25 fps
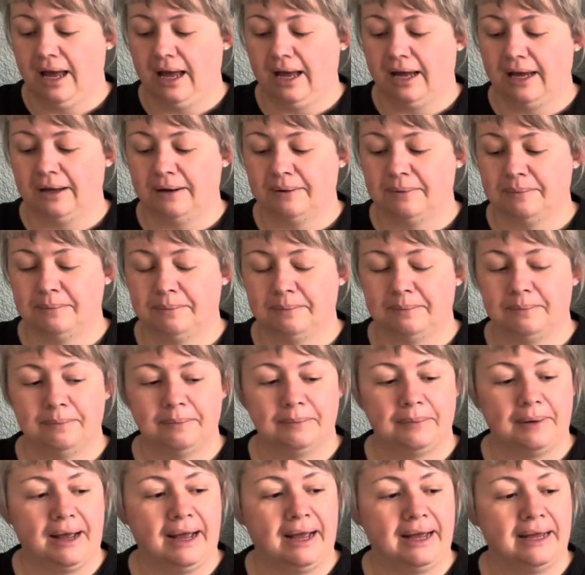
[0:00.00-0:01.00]

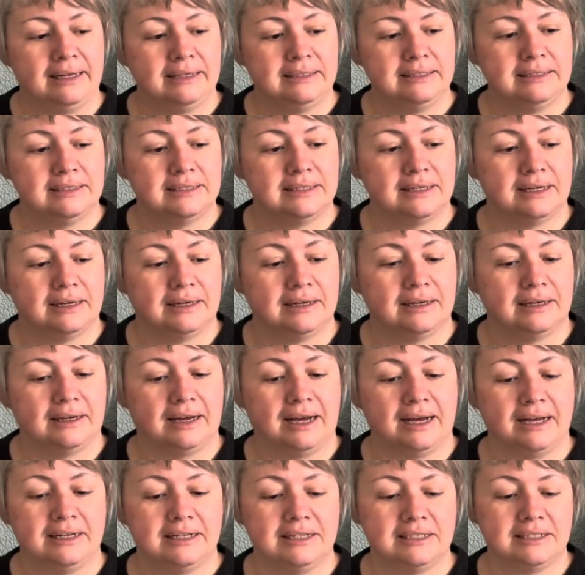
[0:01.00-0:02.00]
And
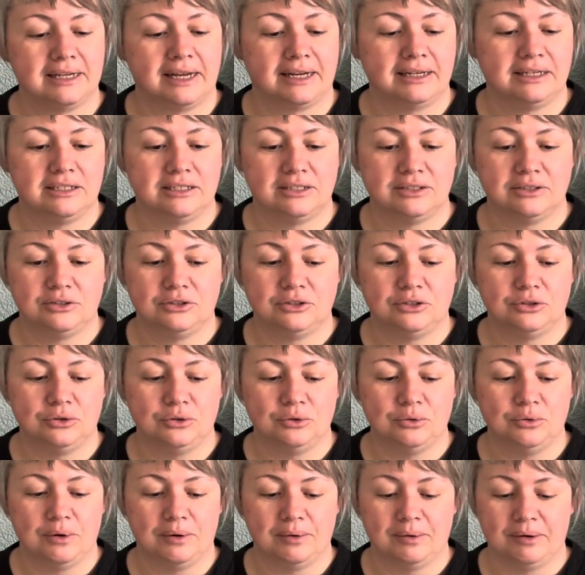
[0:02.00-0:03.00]
I decided
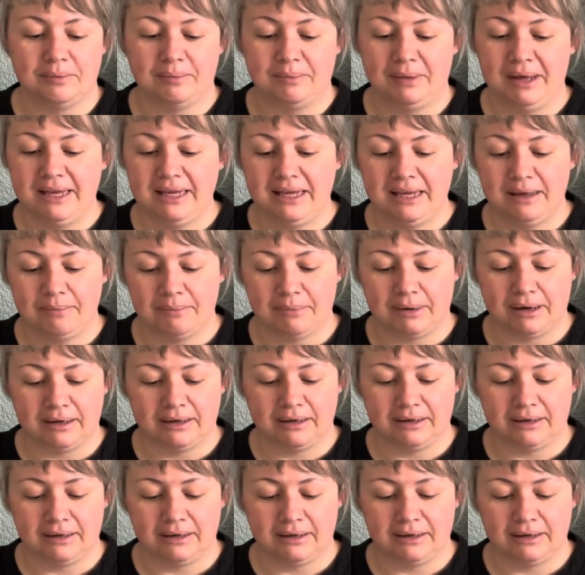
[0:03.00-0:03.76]
to make him.